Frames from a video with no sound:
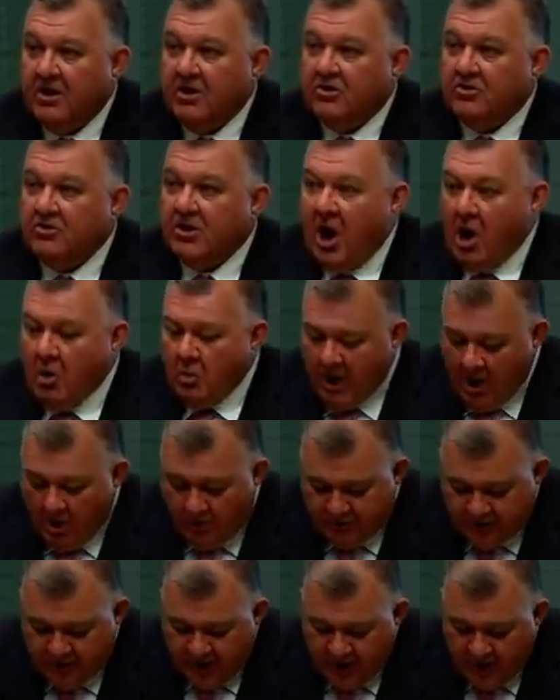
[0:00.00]
no
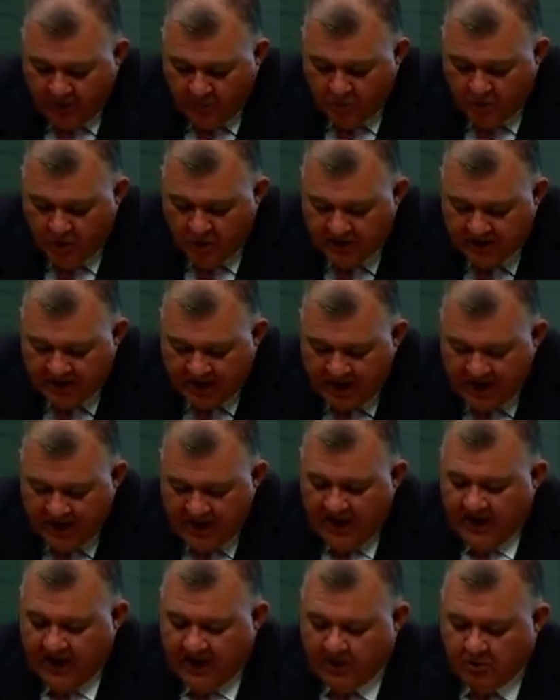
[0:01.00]
healthcare
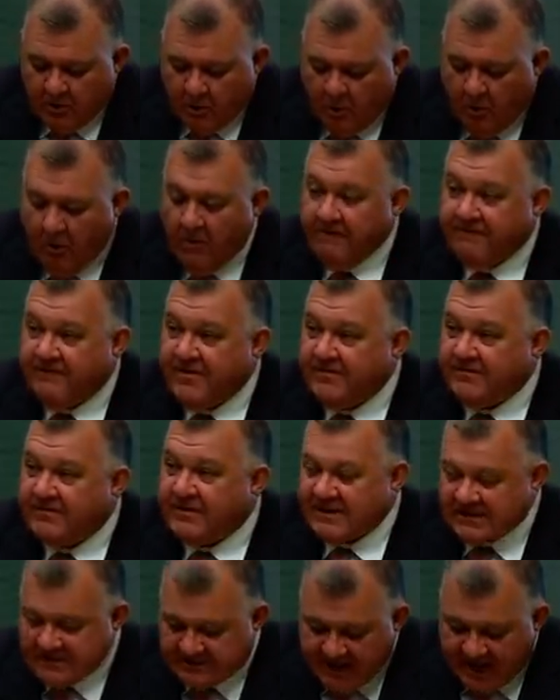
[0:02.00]
worker in all 50
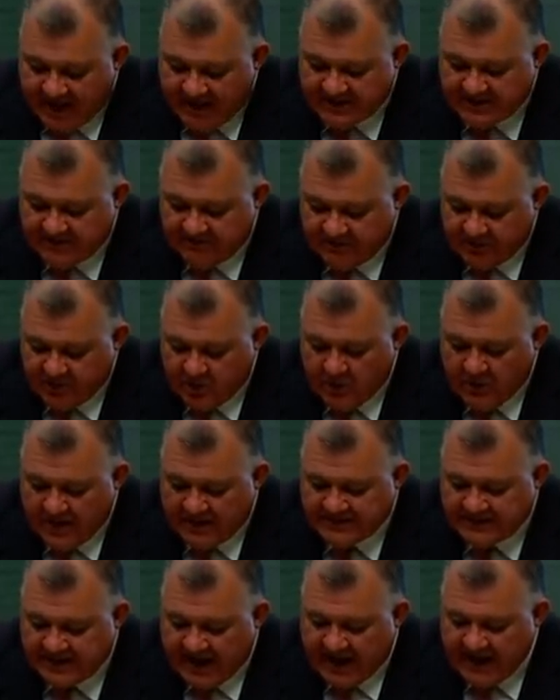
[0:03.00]
states of the
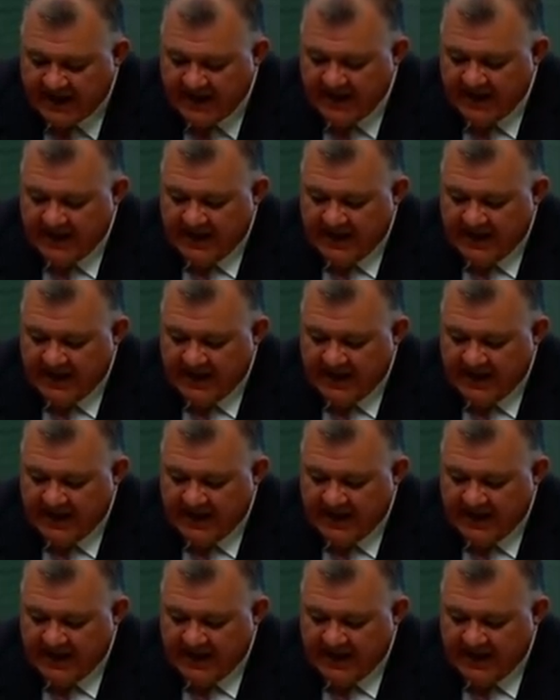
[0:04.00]
USA